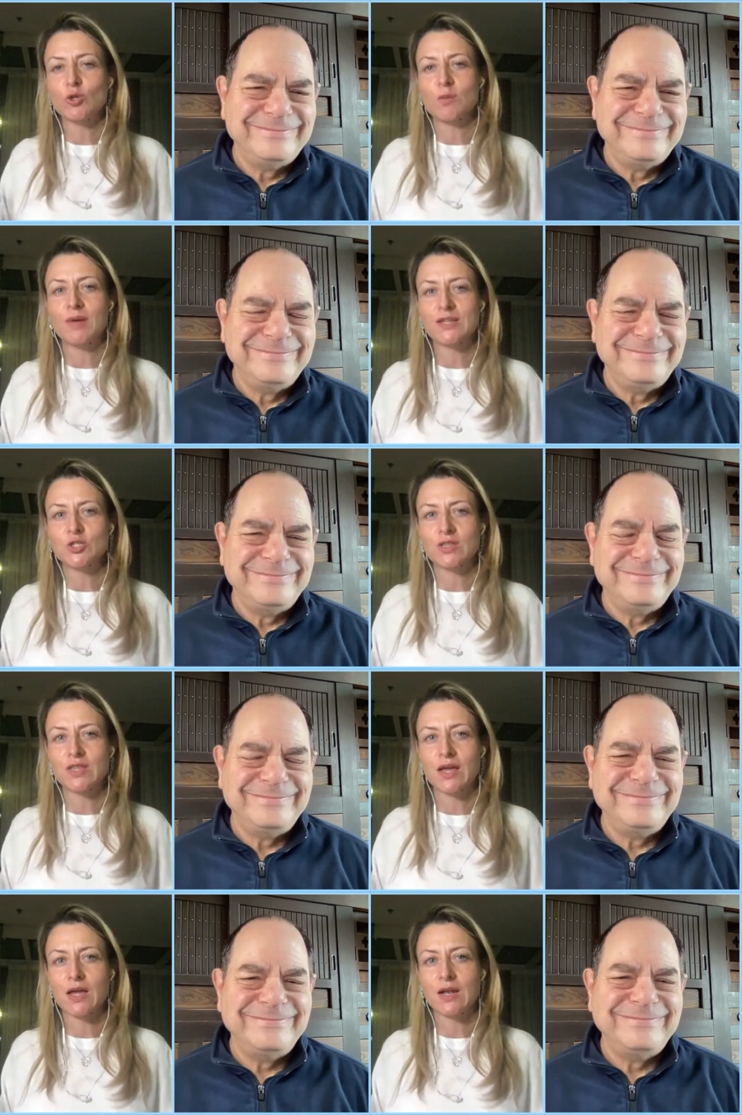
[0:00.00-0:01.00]
Speaker 1: imagine
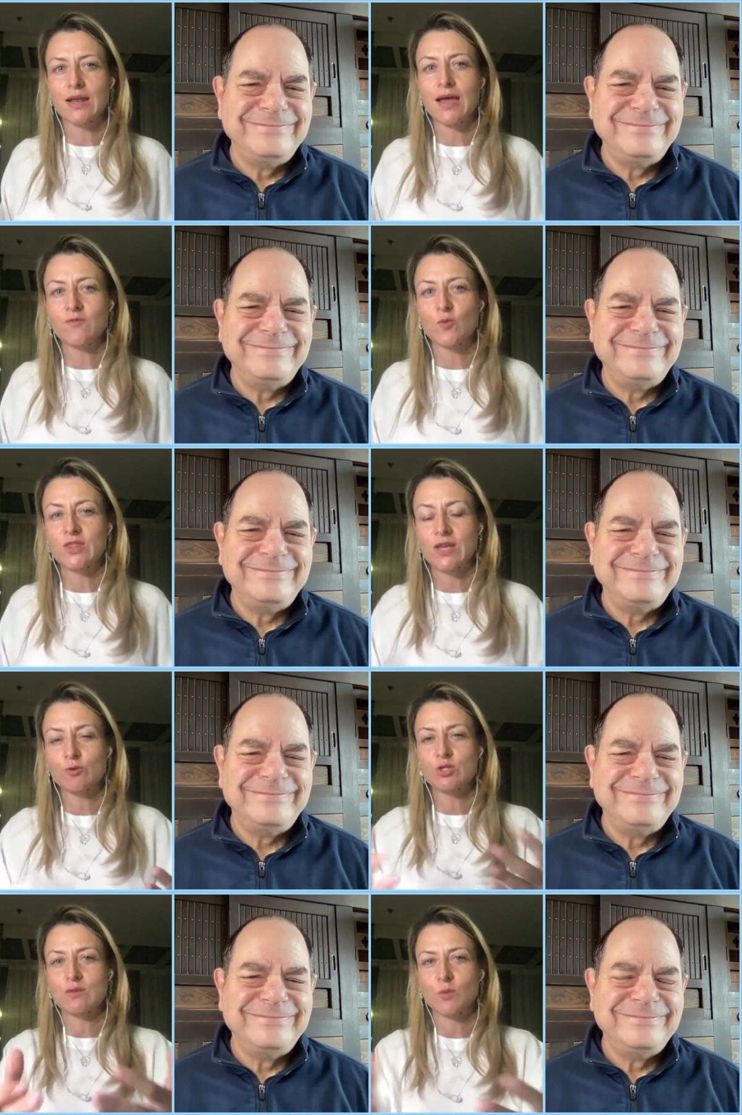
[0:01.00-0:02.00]
their life
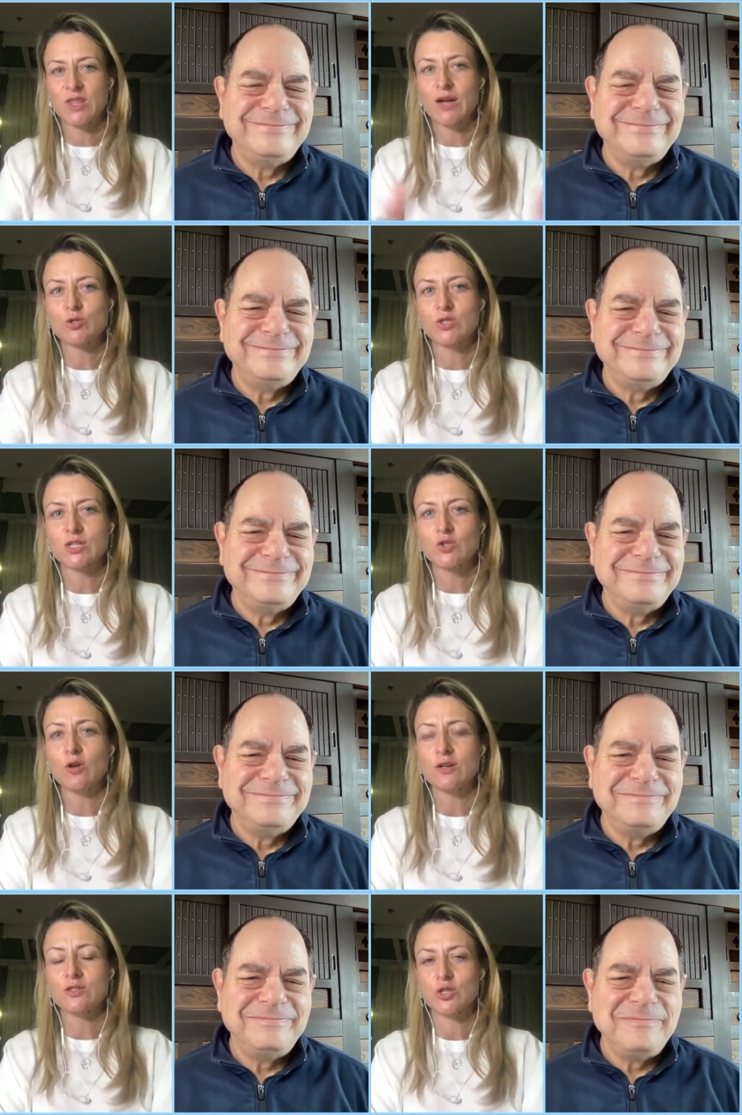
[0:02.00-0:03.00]
without, without
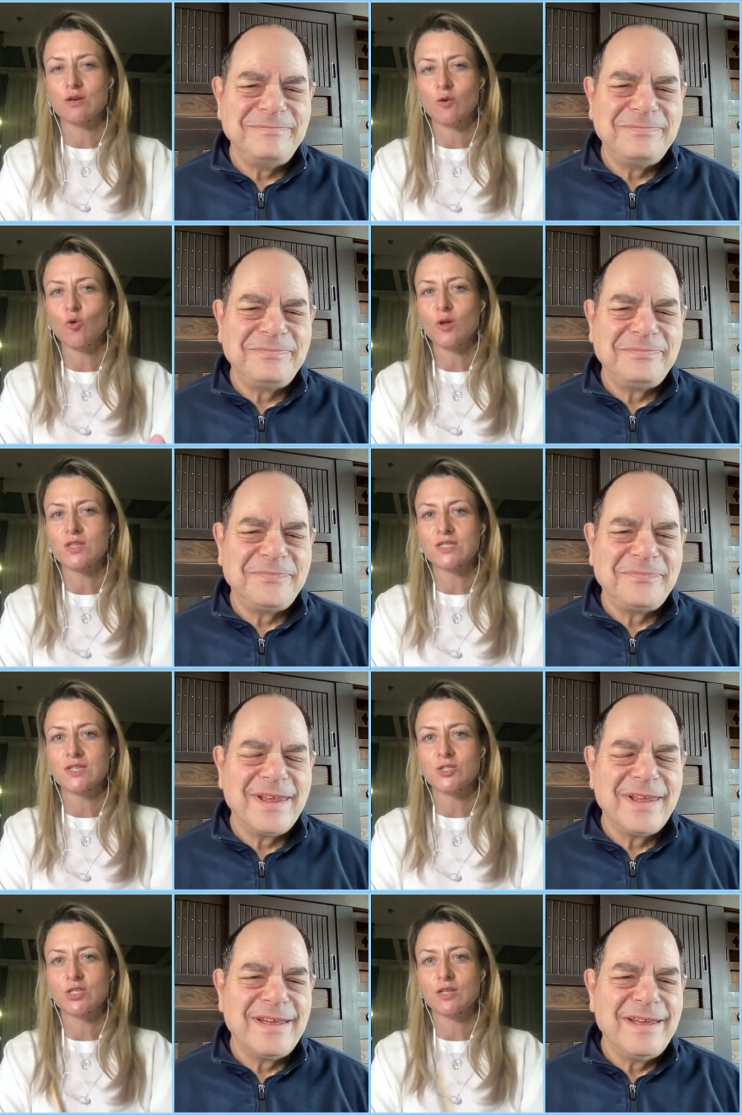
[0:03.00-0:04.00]
technology. Who are these
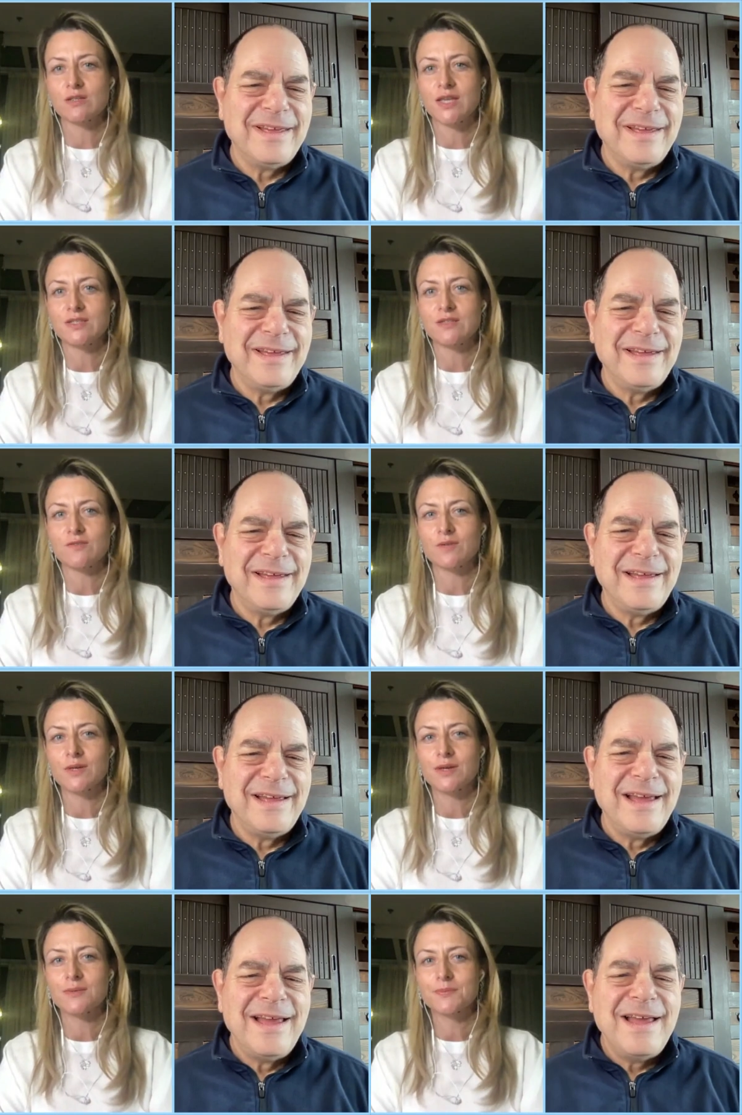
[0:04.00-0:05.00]
digital natives?
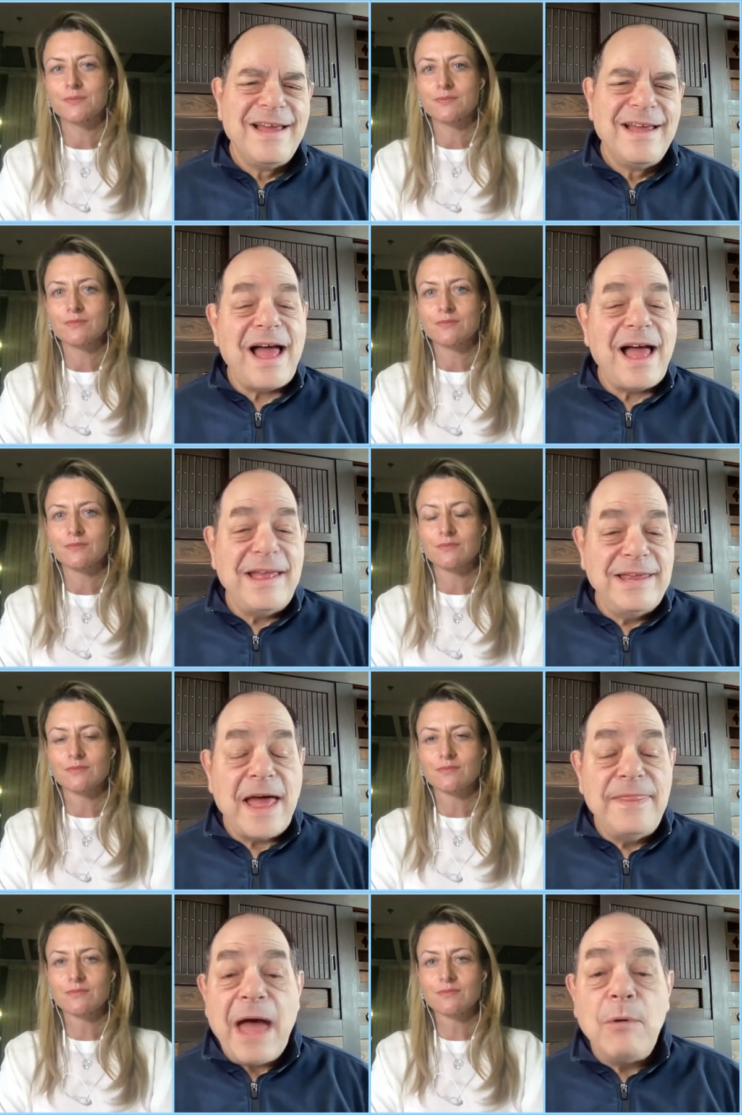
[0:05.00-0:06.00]

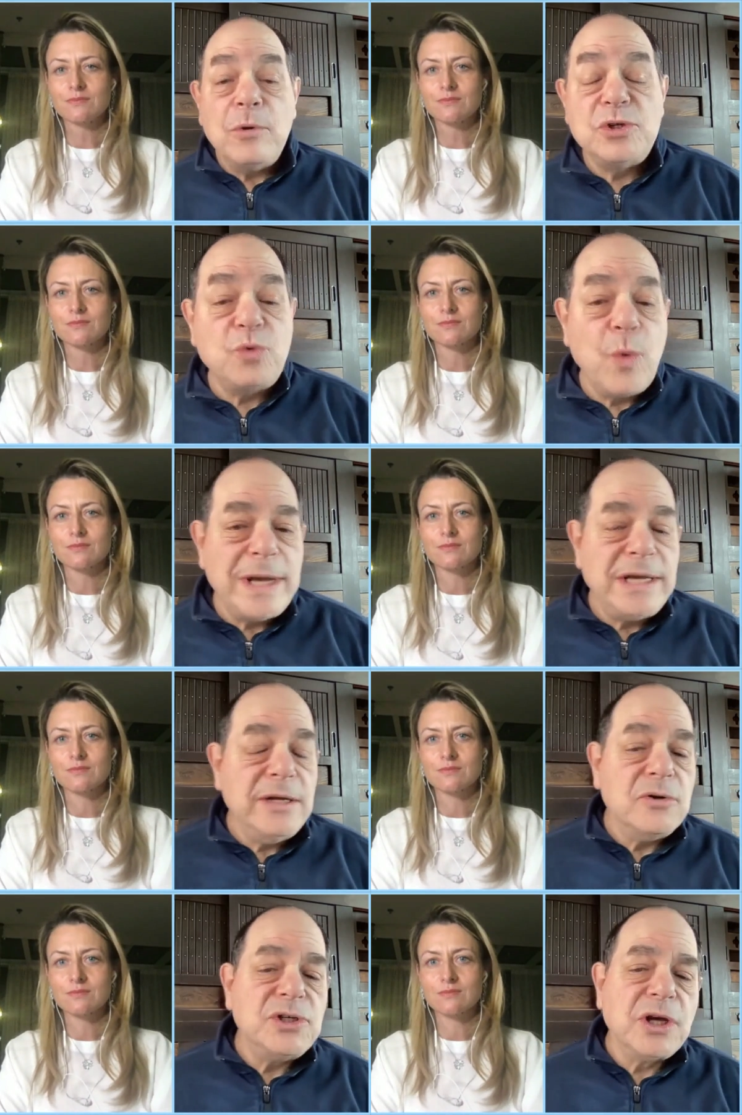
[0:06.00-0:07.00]
Speaker 2: that was 20
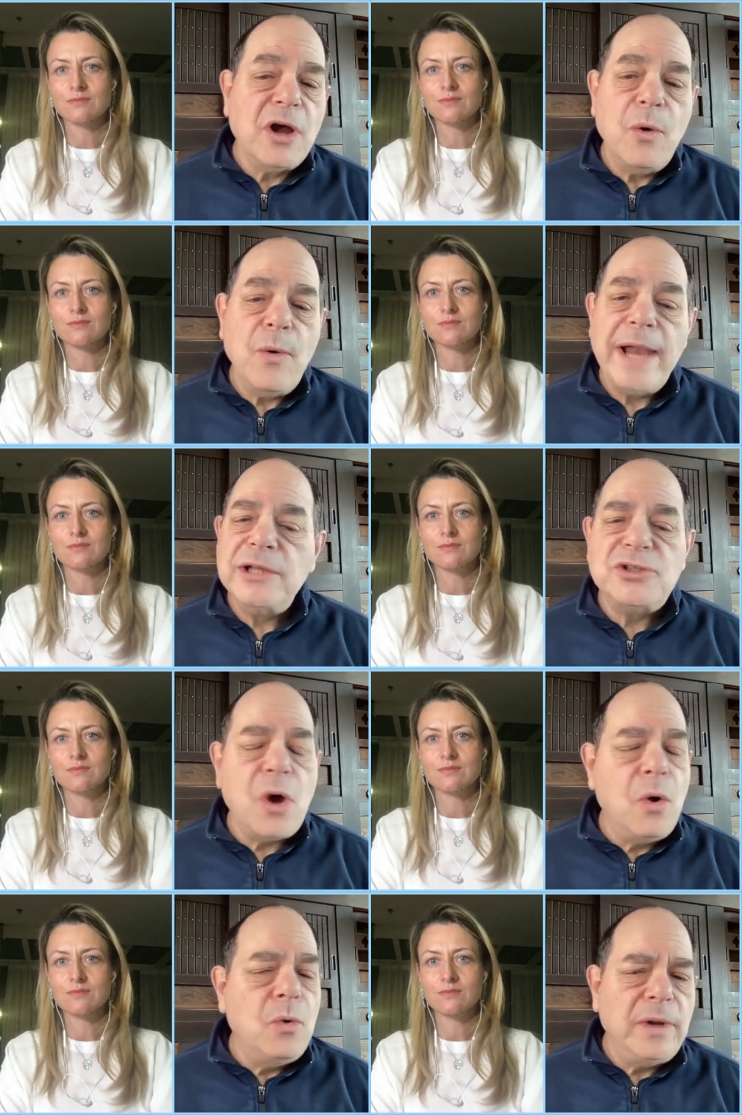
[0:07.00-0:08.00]
years ago and it's
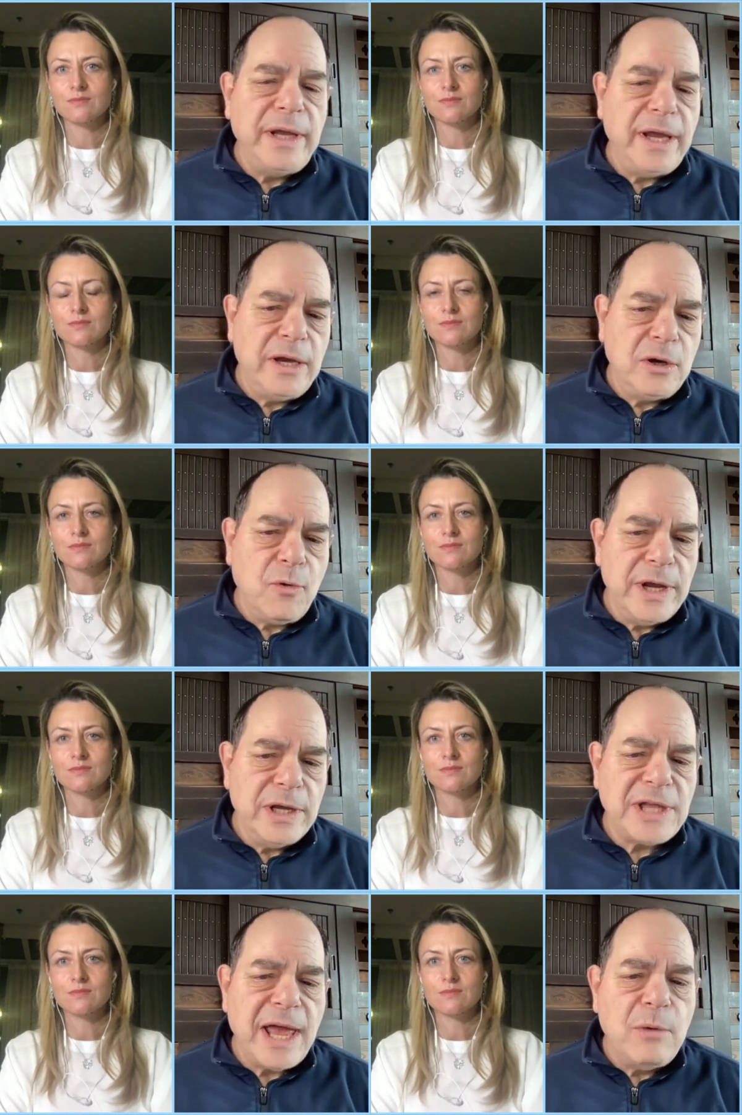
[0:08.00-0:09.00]
only
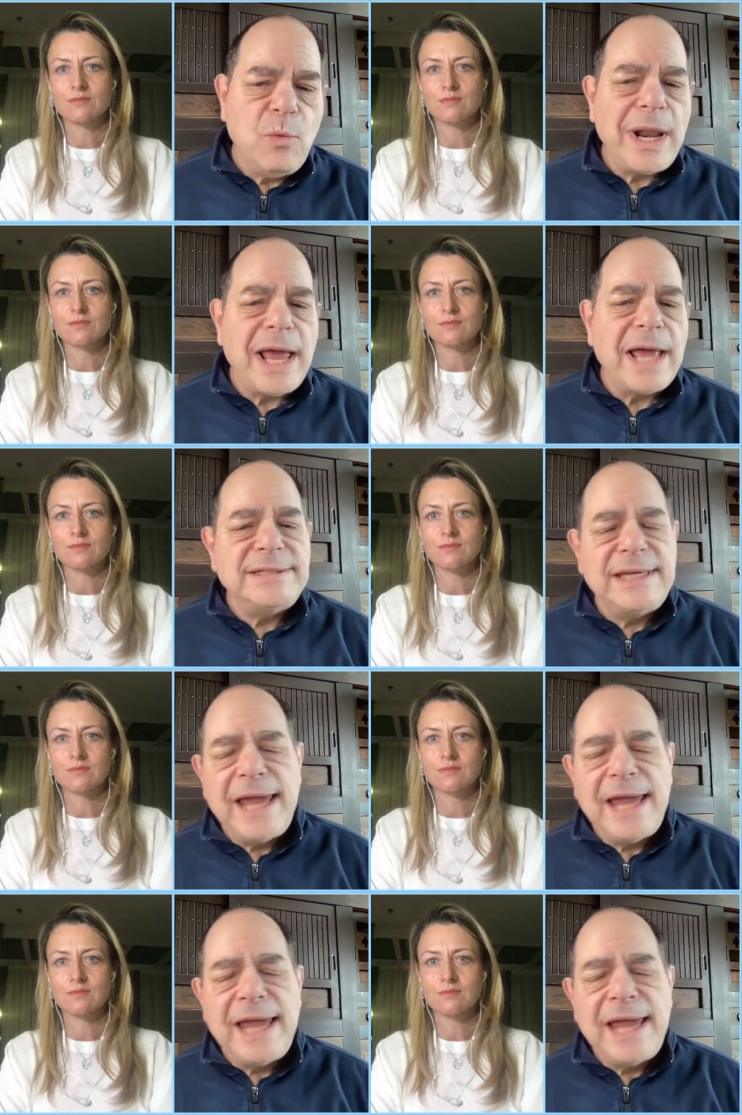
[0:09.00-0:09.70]
increased. And what I see